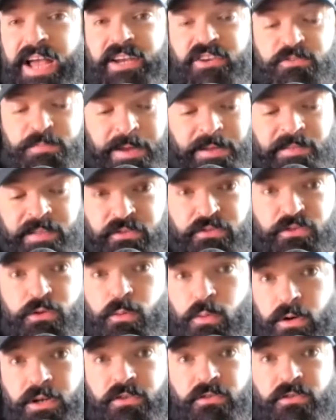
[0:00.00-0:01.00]
I expect things to
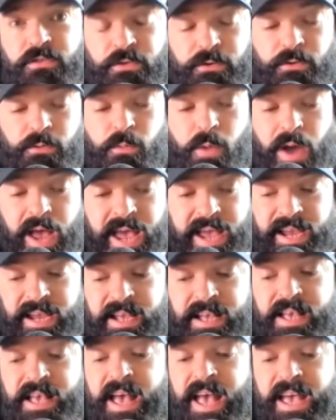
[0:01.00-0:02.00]
work a certain way,
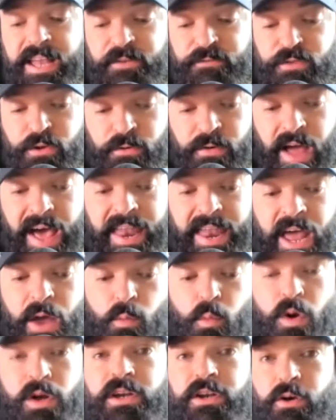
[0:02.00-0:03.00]
and if they're not, I
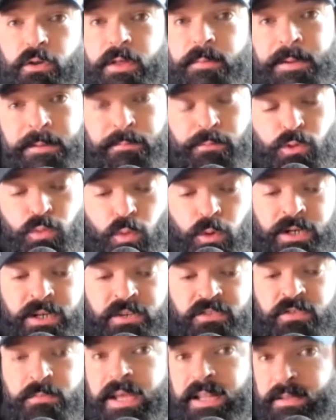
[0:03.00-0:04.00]
want to know that people are
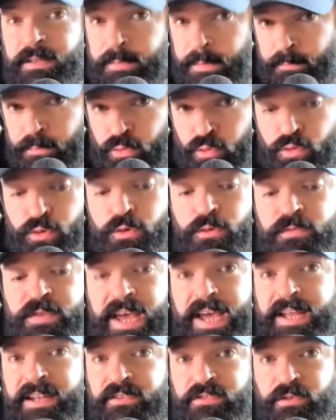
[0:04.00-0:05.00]
working to make them improved
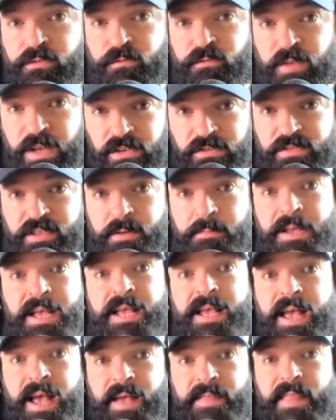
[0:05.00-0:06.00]
and to fix them.
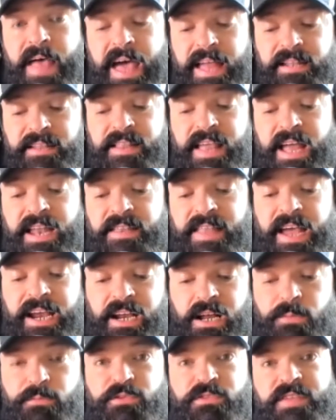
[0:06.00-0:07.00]
And that that
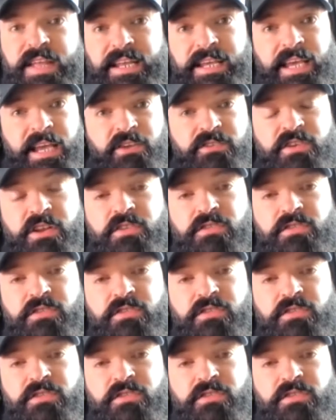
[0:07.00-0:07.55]
that comes with dedication.